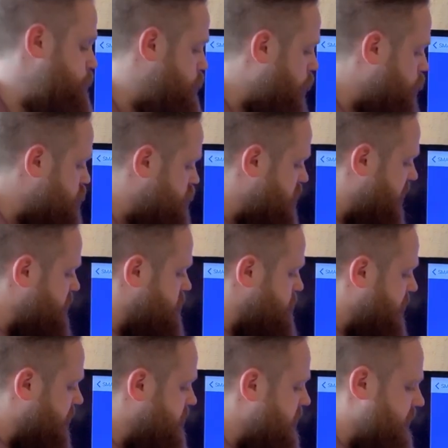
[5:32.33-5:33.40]
Don't change them
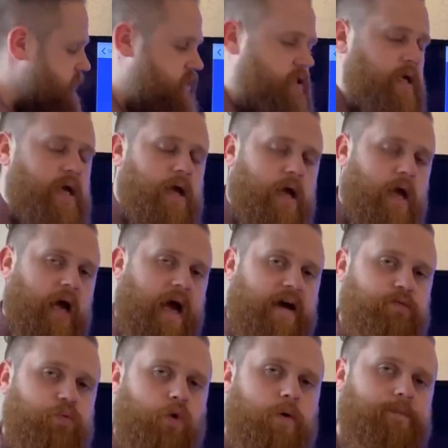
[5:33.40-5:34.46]
like this.
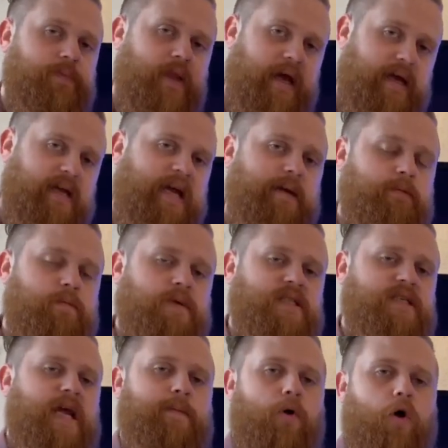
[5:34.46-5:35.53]
Have one and keep them the
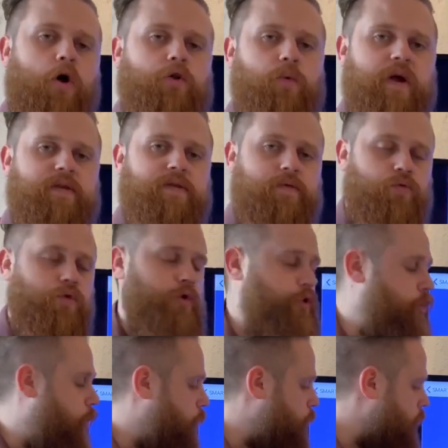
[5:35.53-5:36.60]
same all the way through
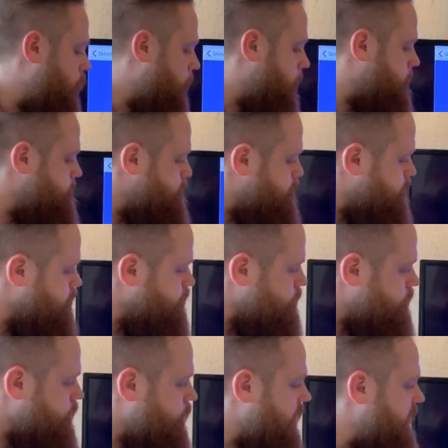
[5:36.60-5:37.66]
your work.
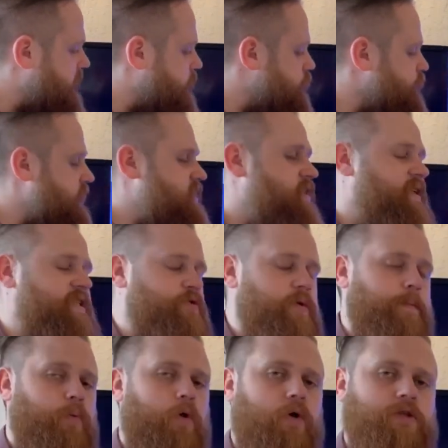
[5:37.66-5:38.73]
Now, the reason these are
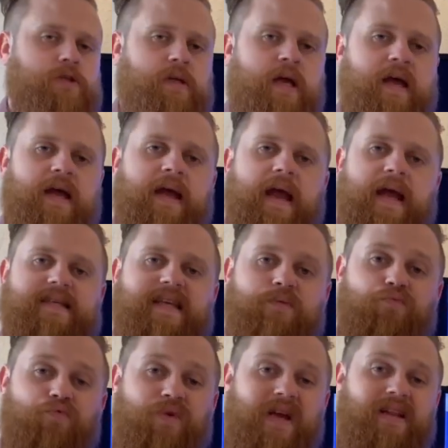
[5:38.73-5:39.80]
important is
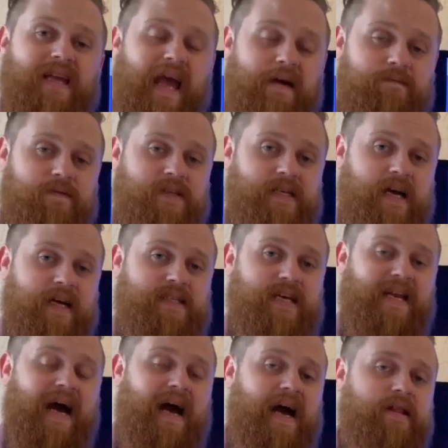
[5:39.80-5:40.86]
they really emphasize and
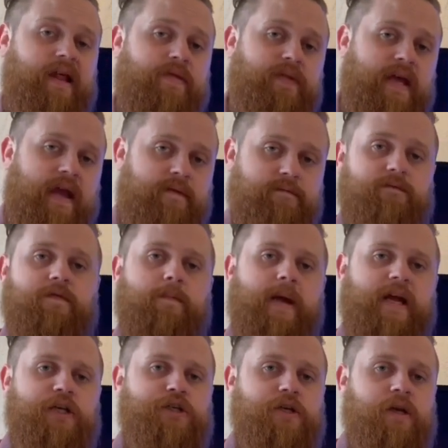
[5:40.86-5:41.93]
highlight the
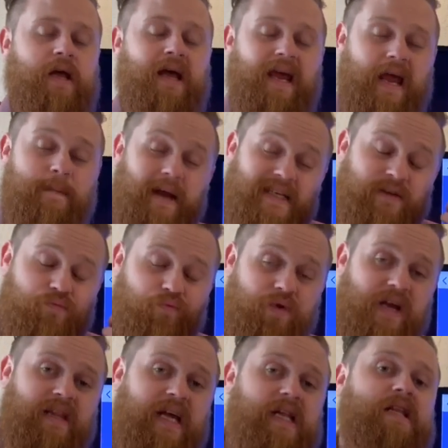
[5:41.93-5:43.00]
information. It makes it
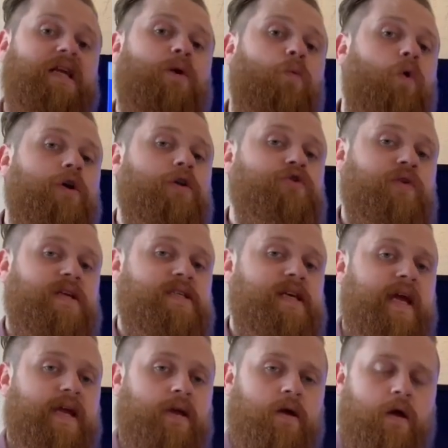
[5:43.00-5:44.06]
really clear what you're trying to
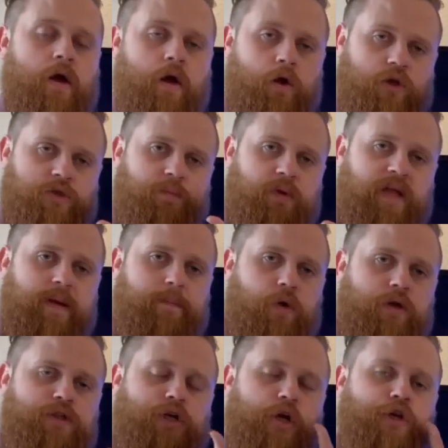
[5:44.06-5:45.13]
say, because bullet
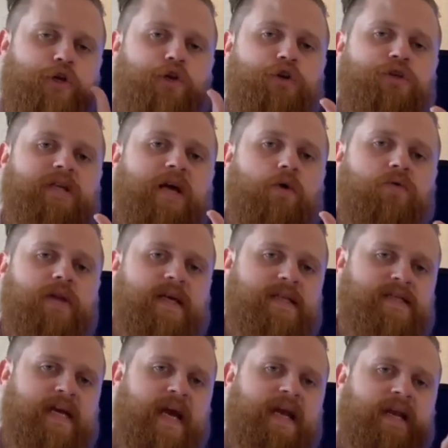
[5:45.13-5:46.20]
points usually only
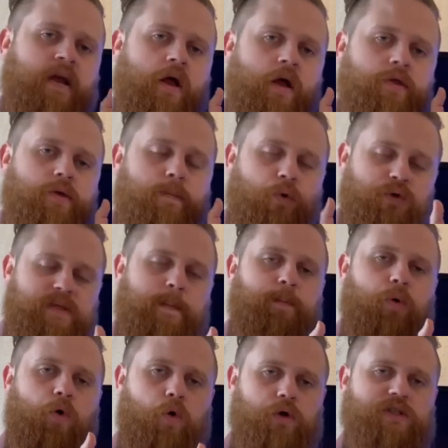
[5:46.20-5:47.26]
contain the most
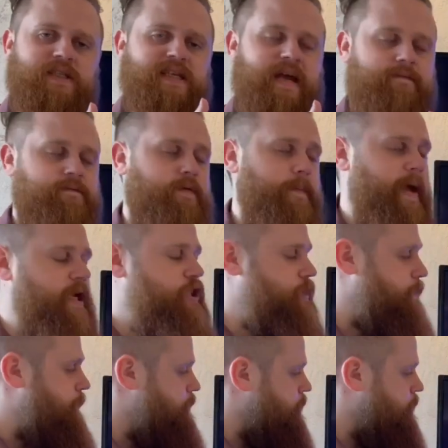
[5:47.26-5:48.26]
important information.